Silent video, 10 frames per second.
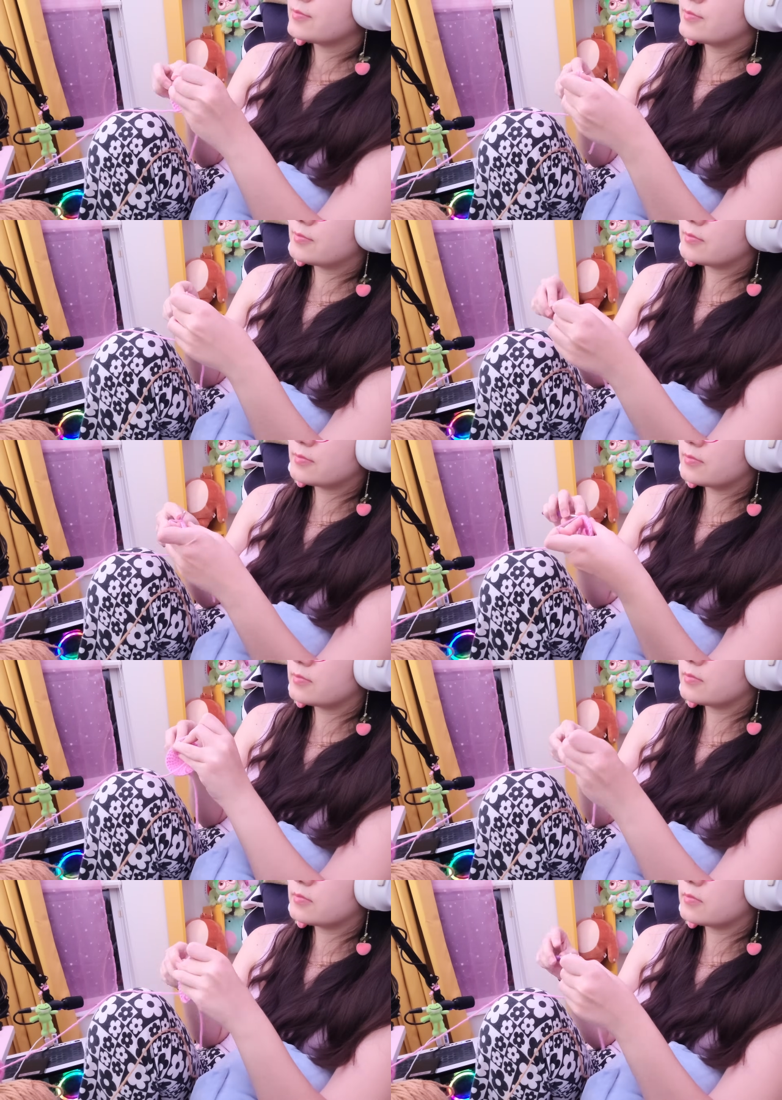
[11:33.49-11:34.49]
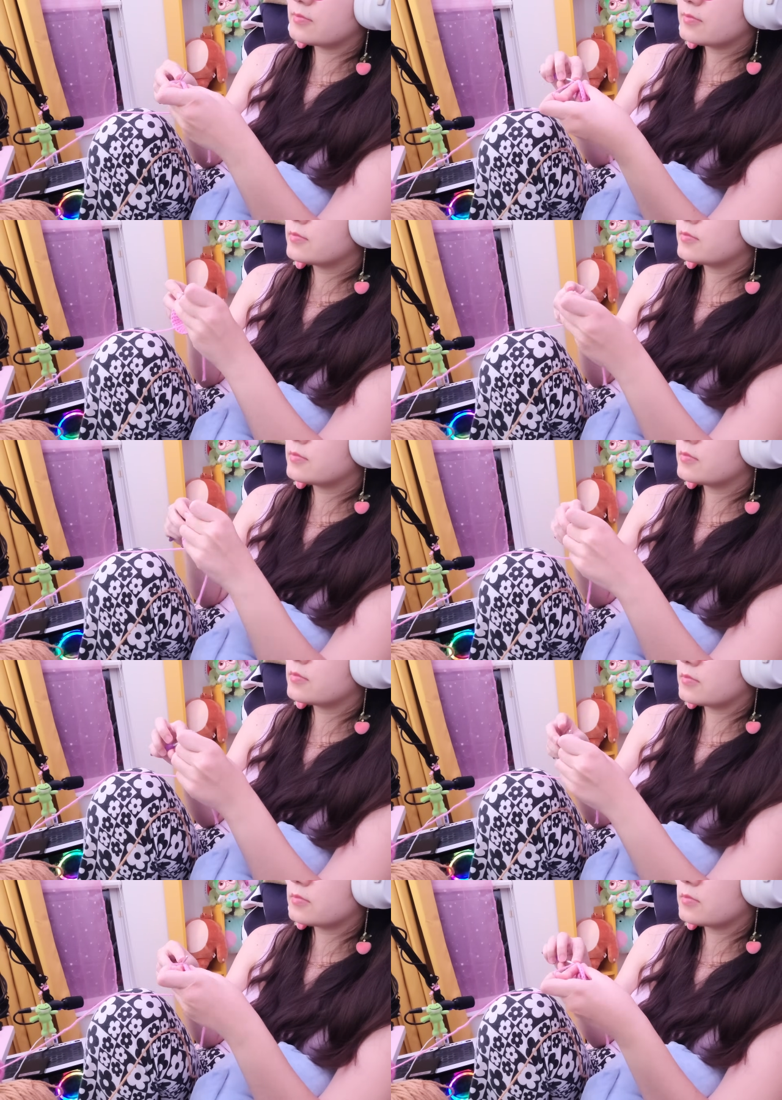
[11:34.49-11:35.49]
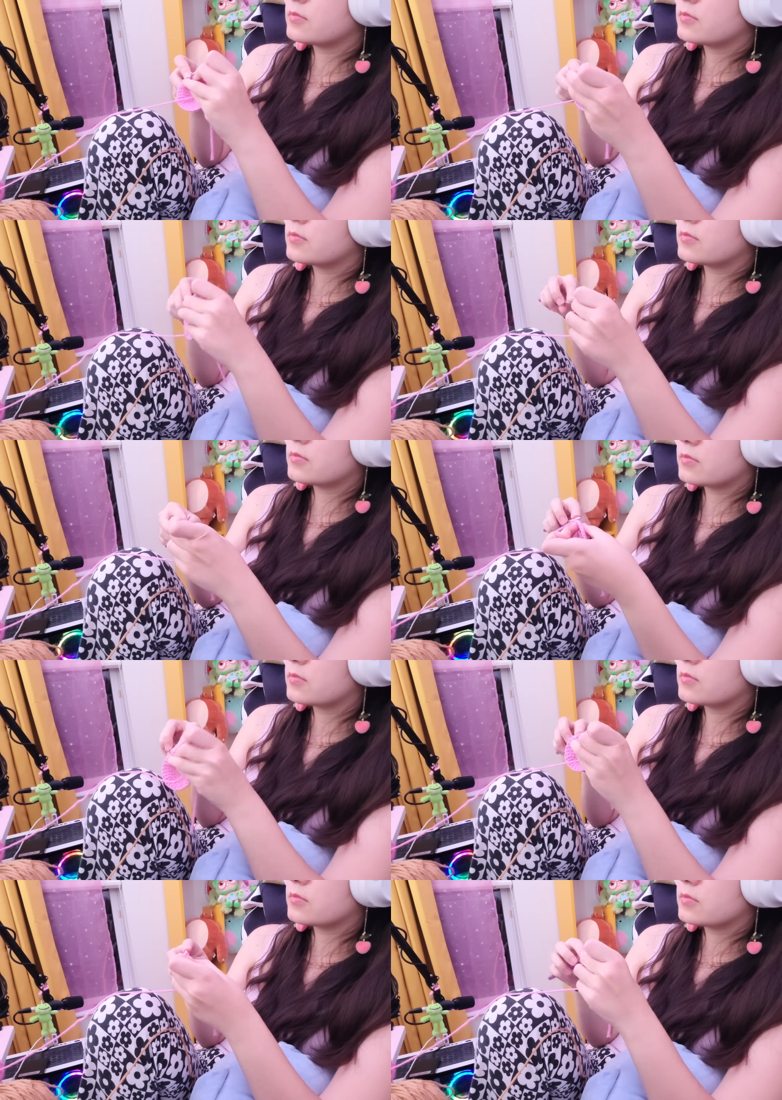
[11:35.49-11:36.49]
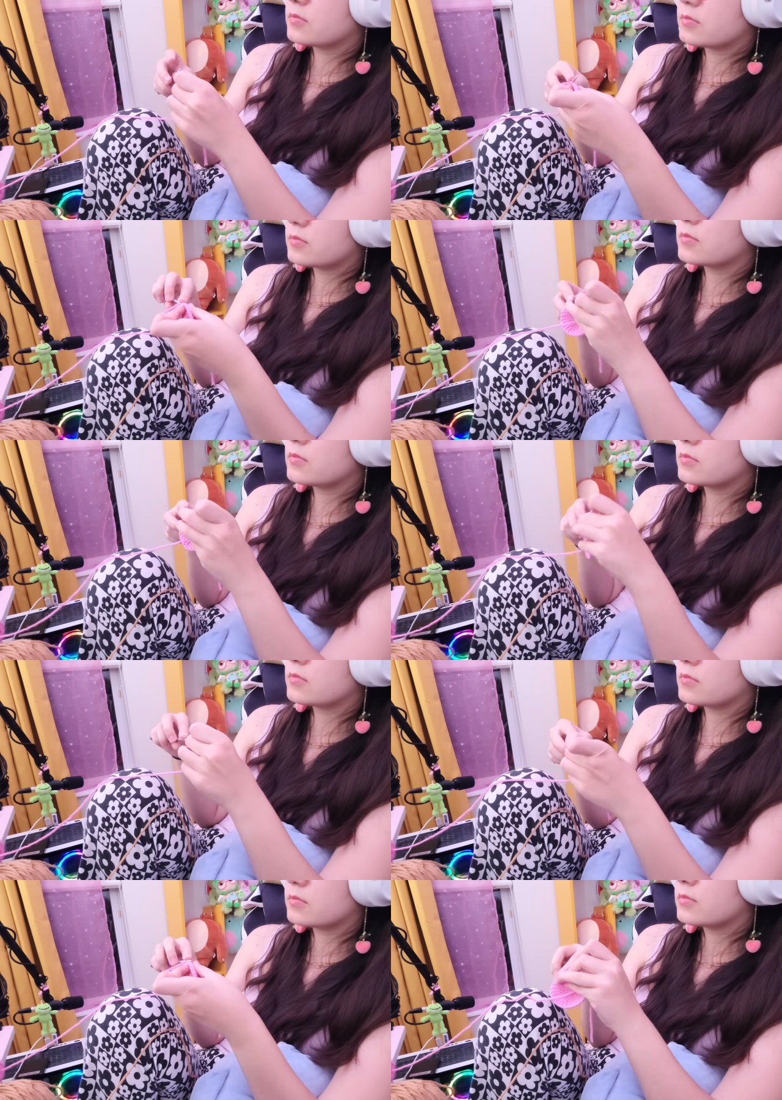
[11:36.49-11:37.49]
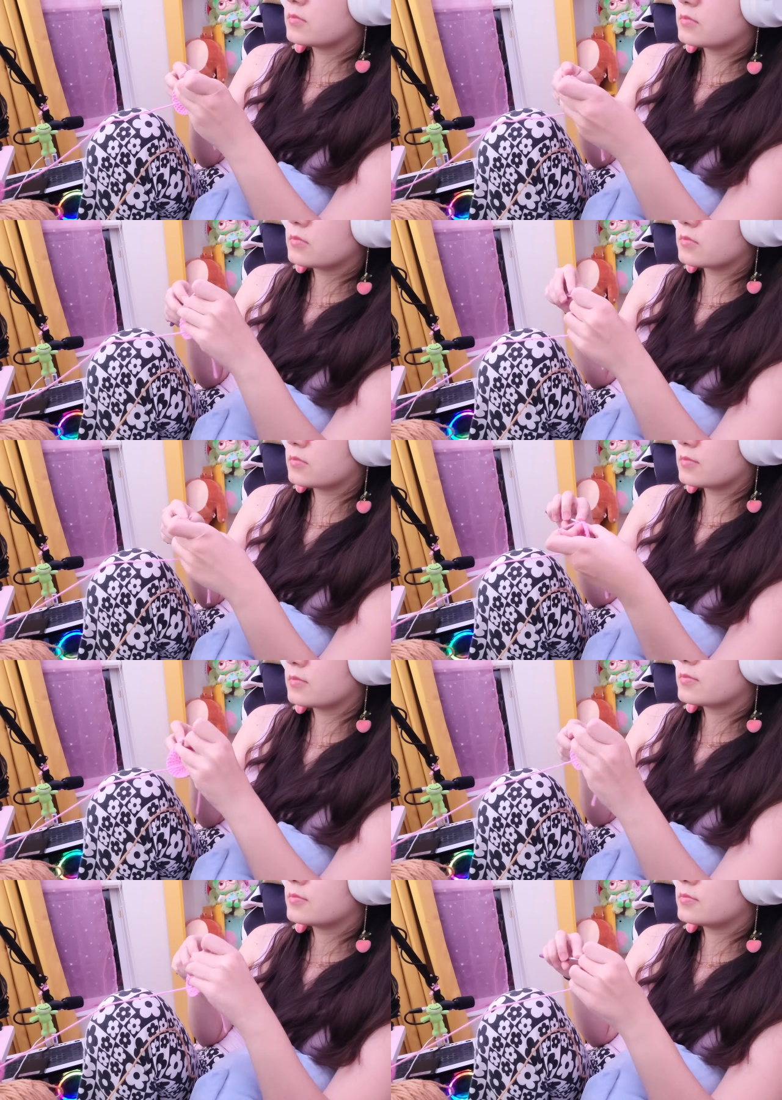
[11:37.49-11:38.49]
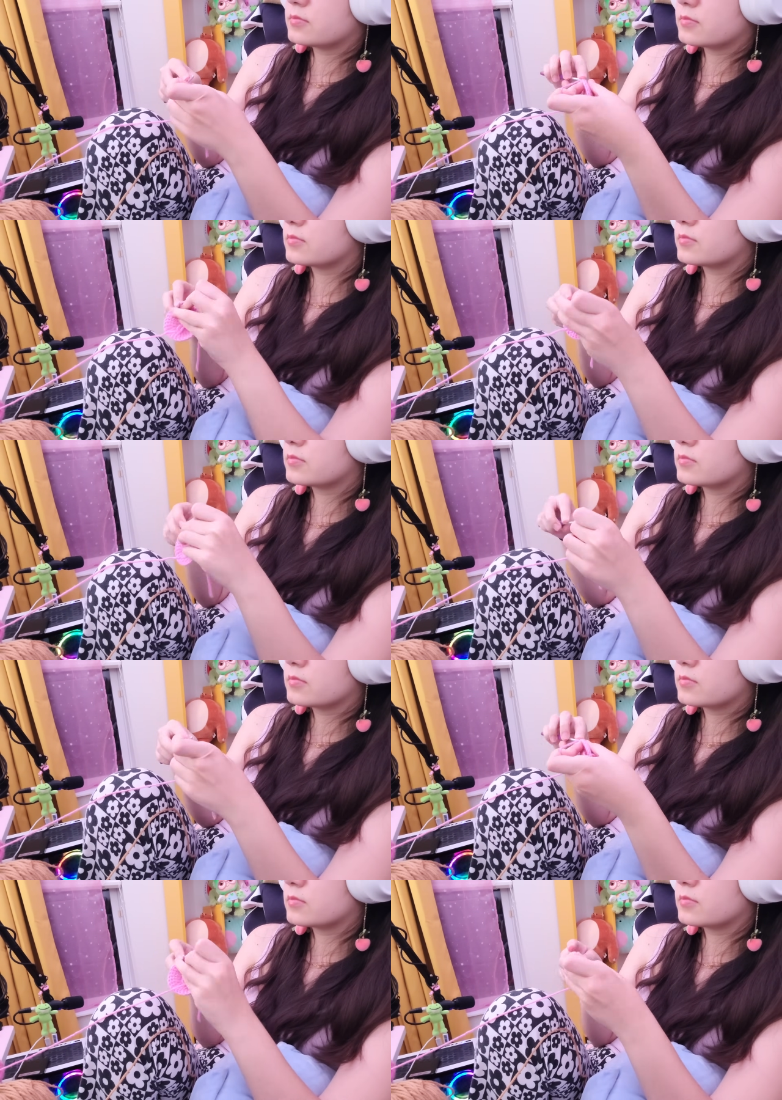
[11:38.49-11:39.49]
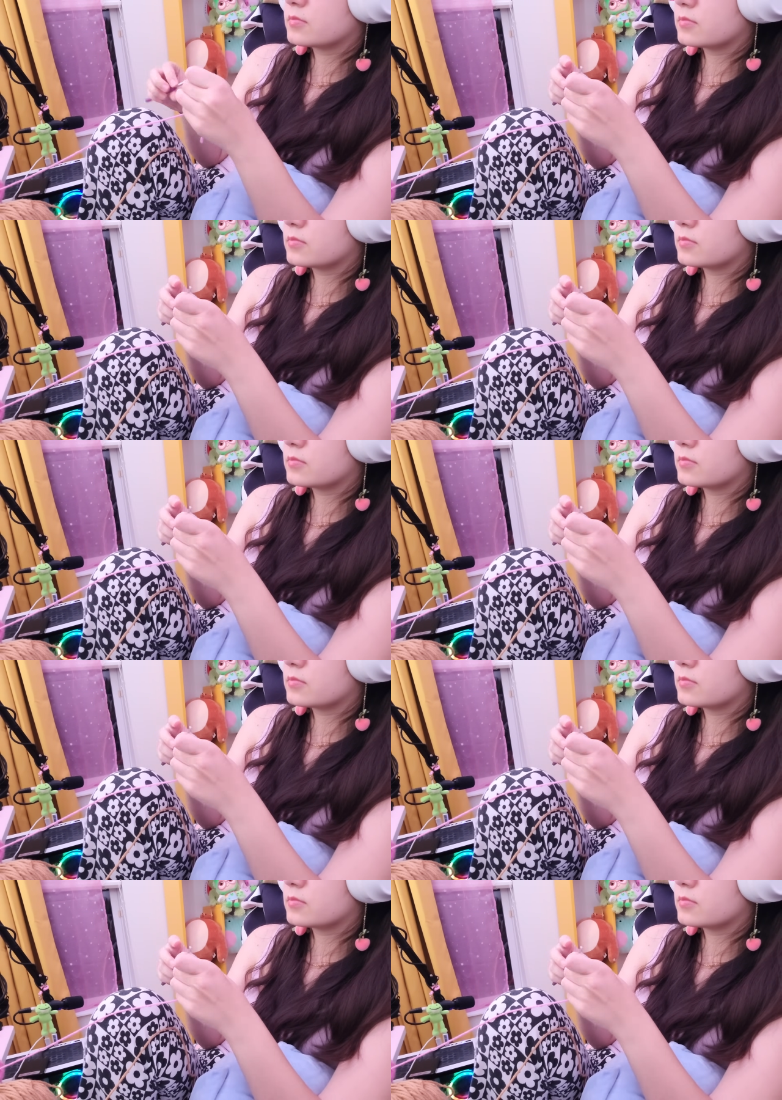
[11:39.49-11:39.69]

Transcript: [unreadable: no face in view]